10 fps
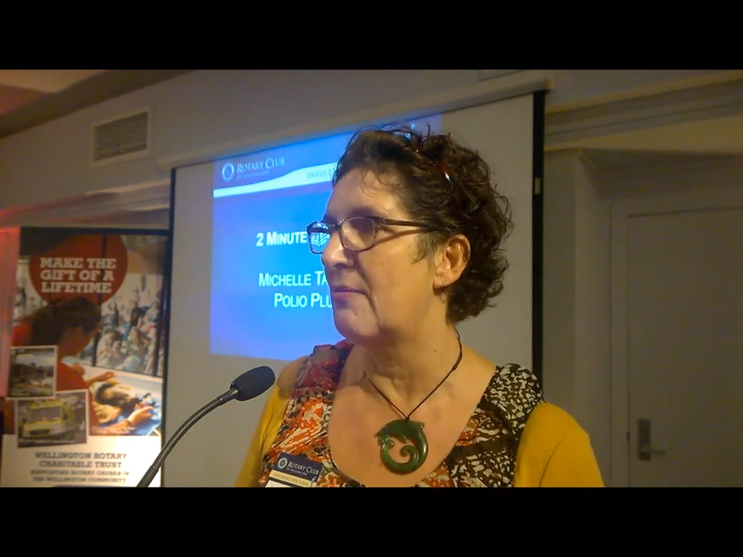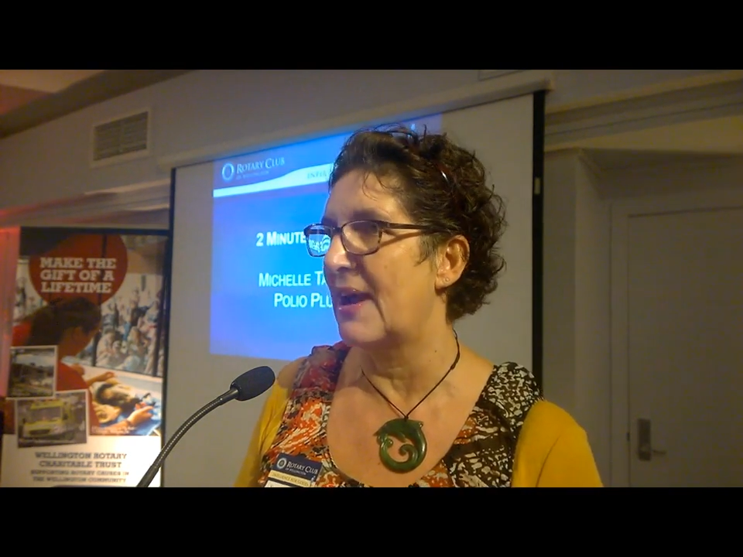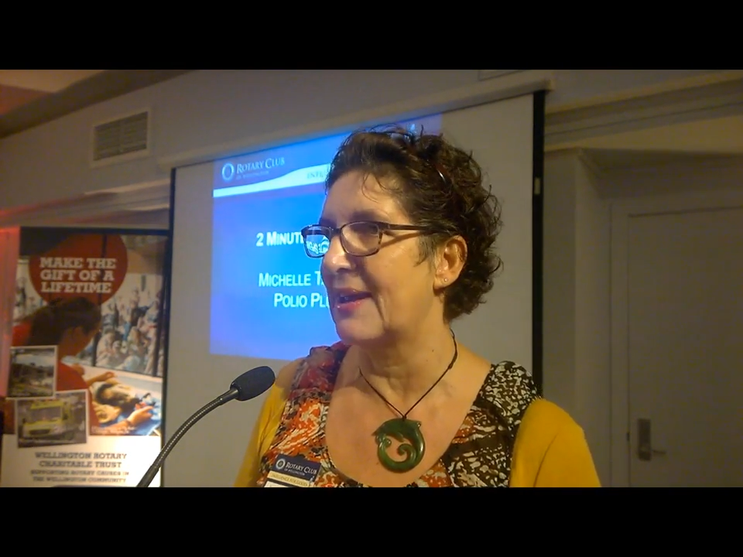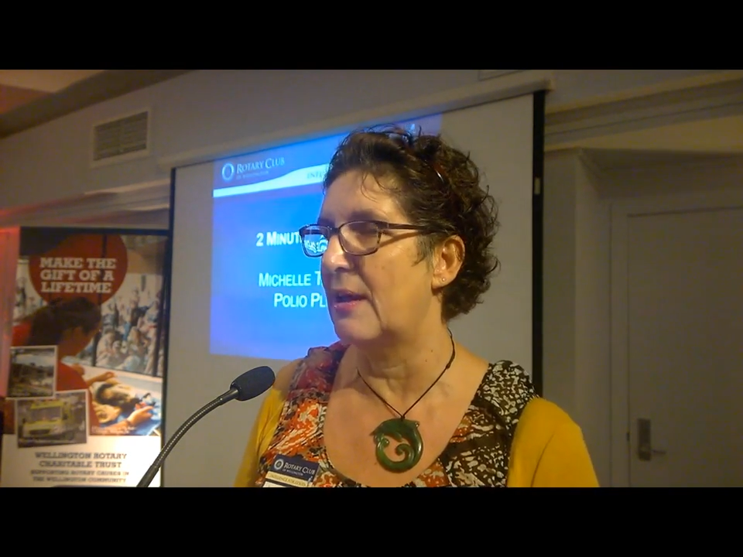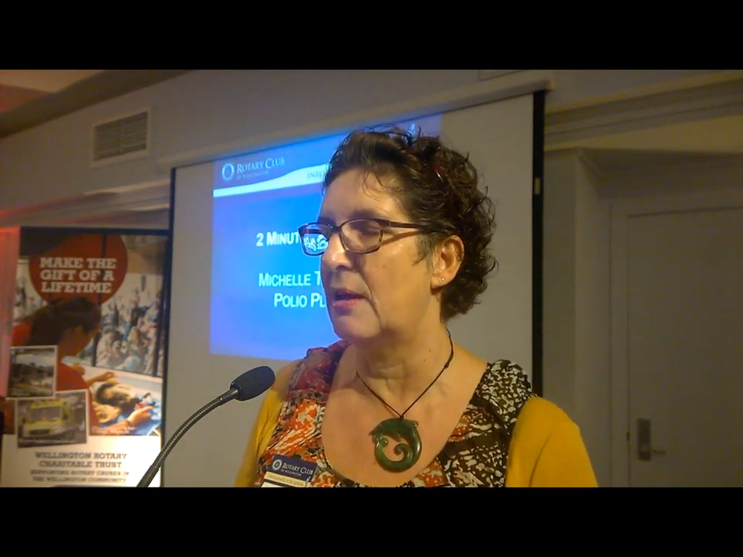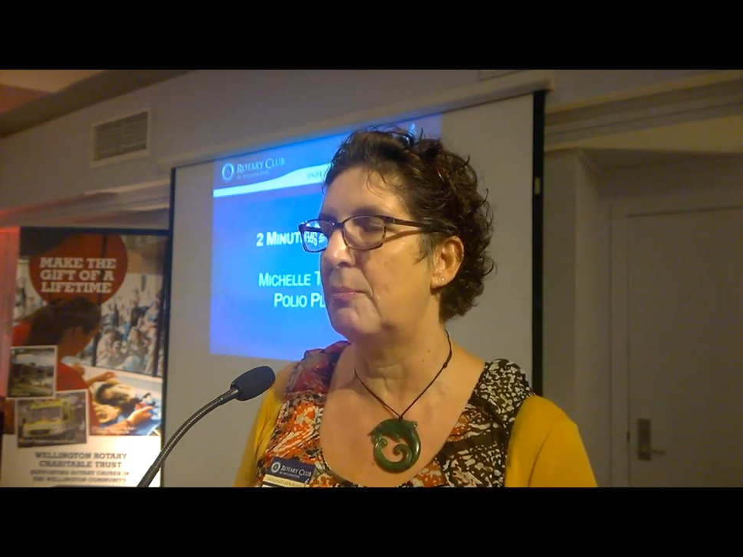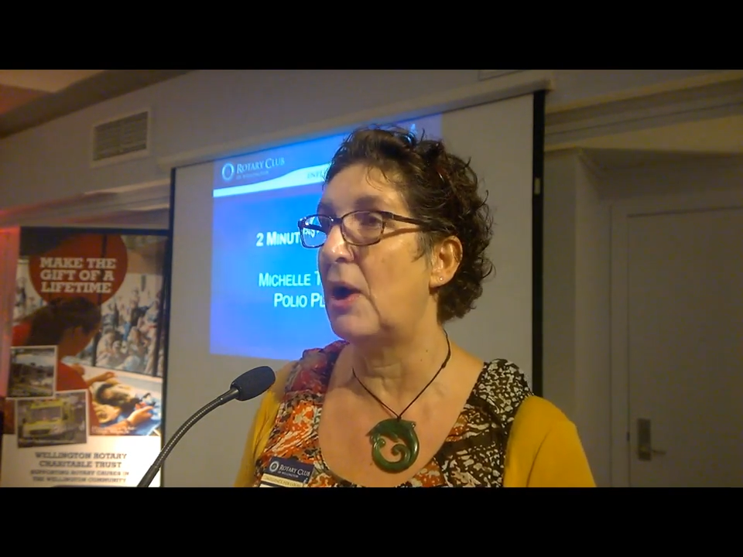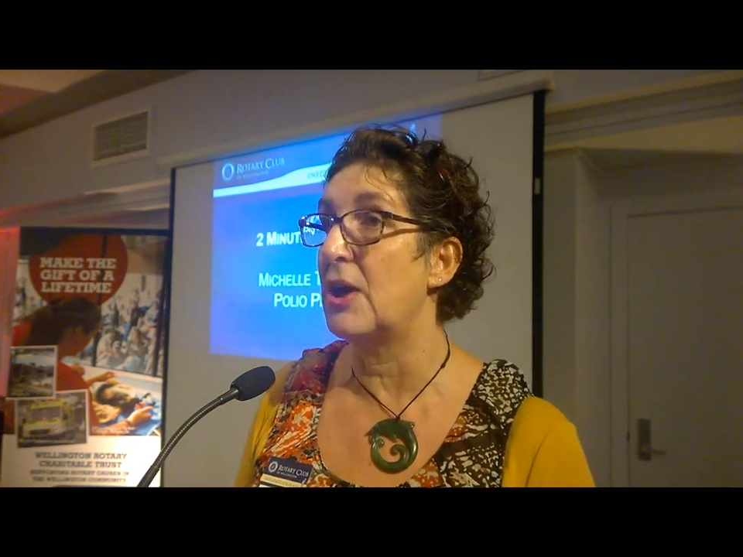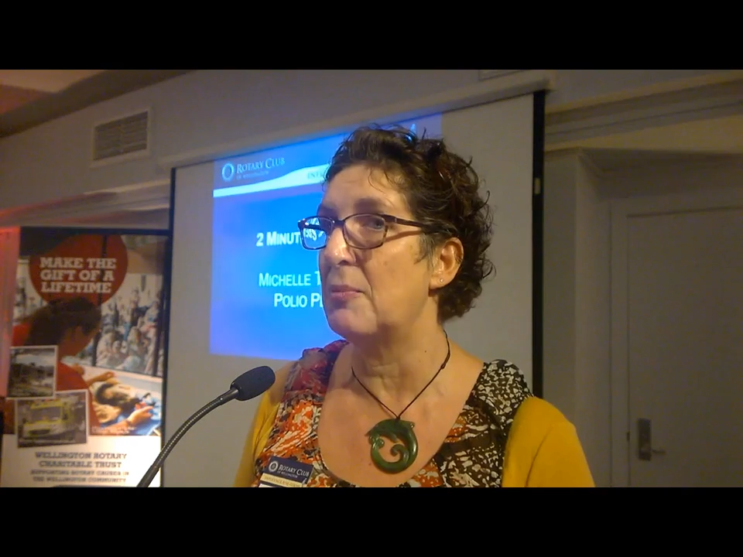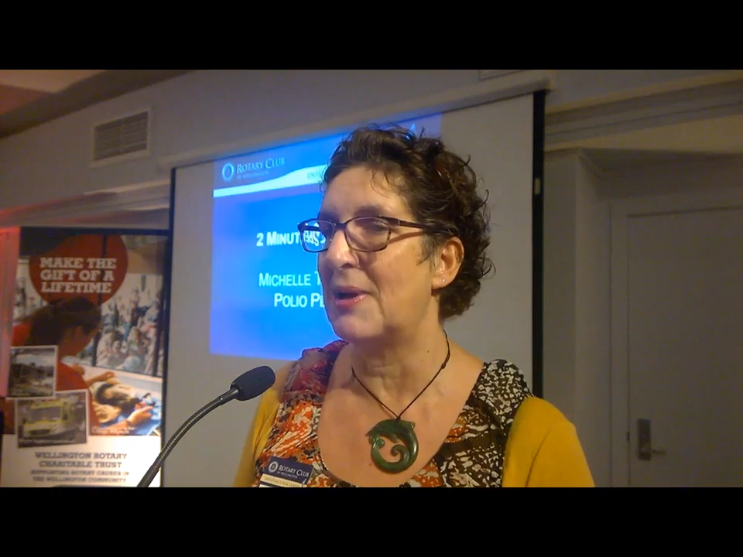
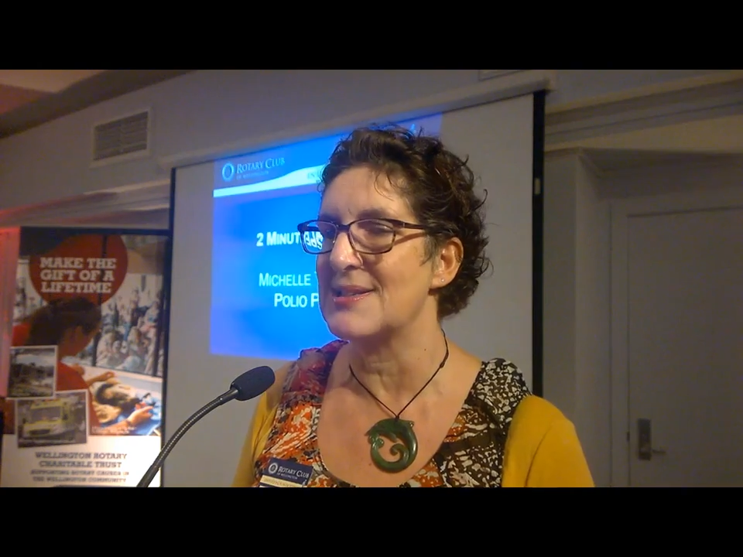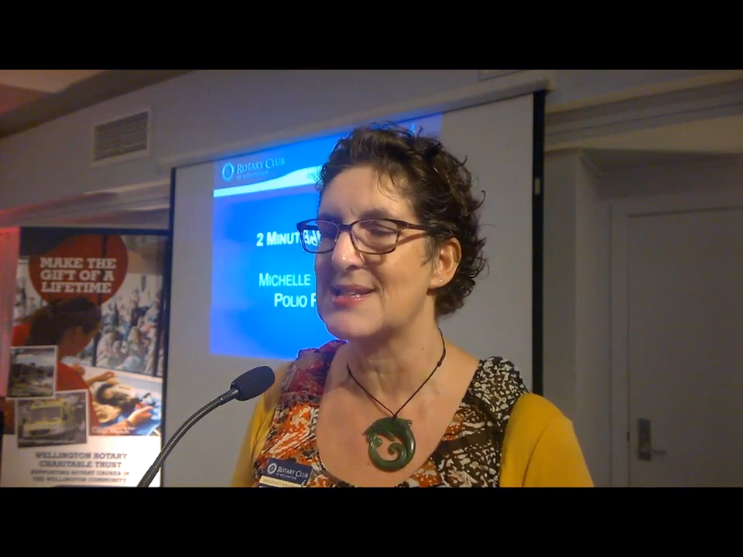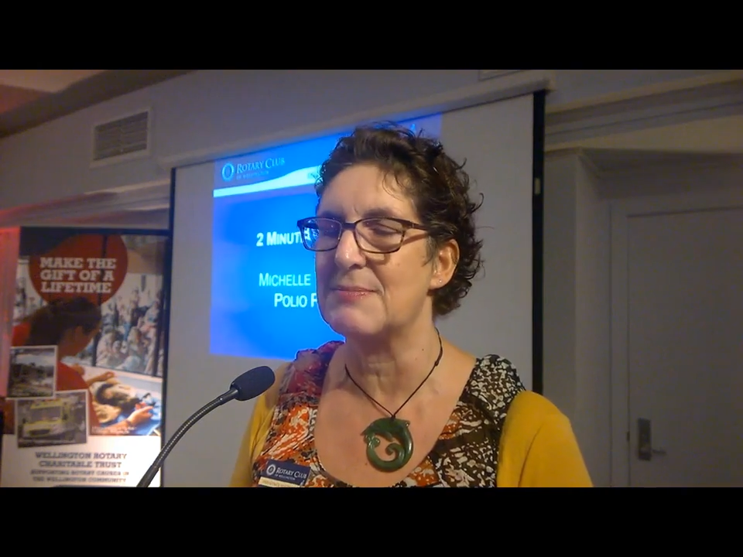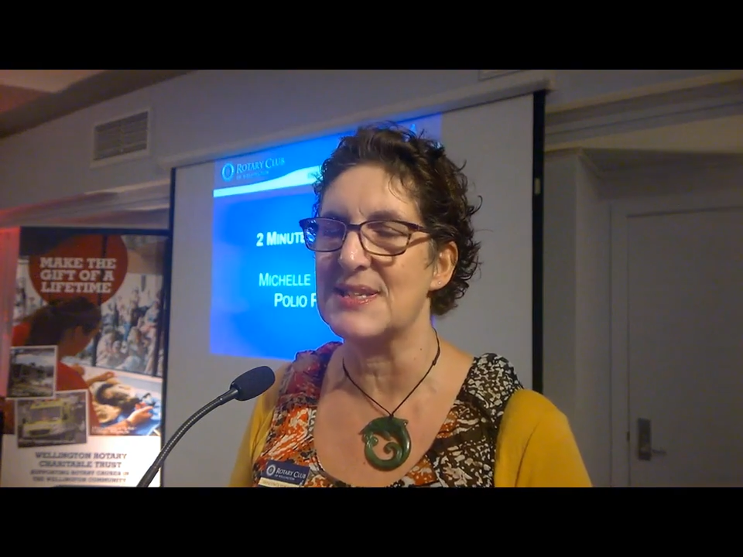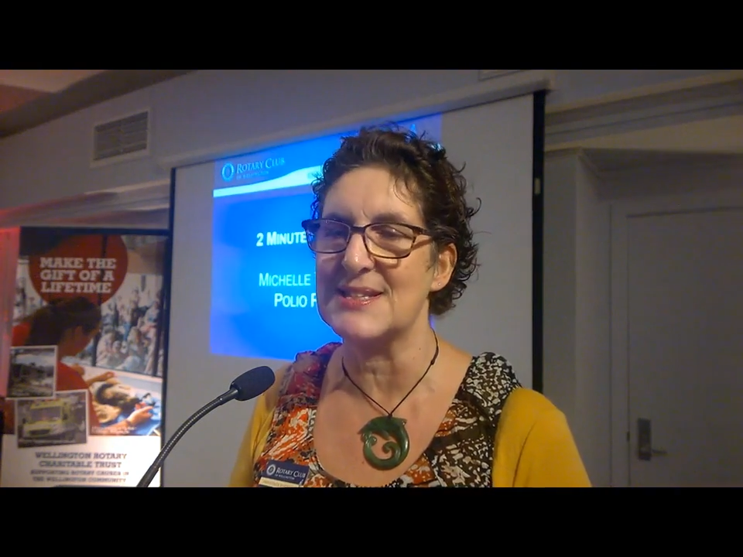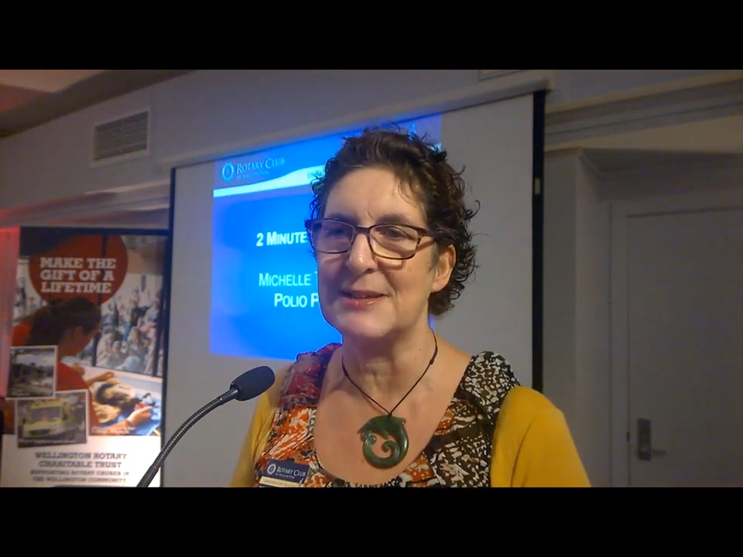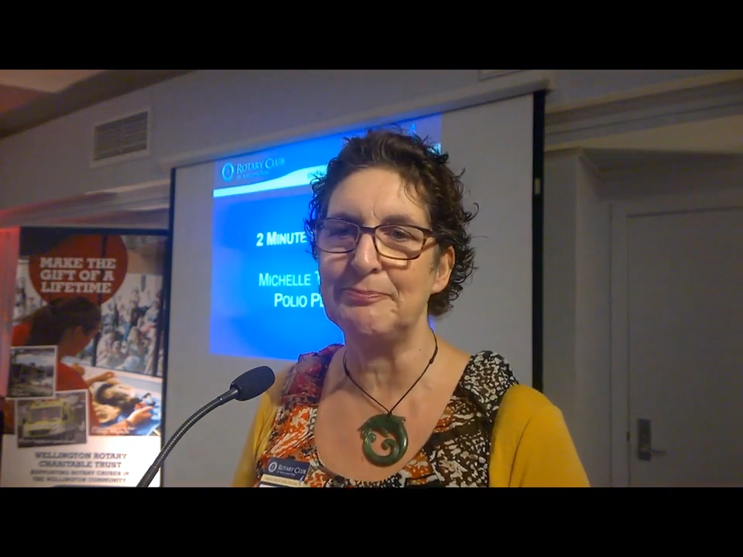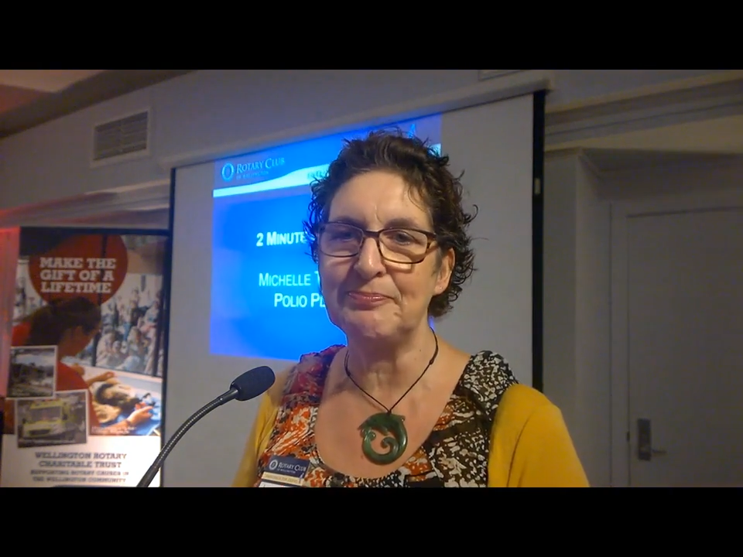Polio Plus committee.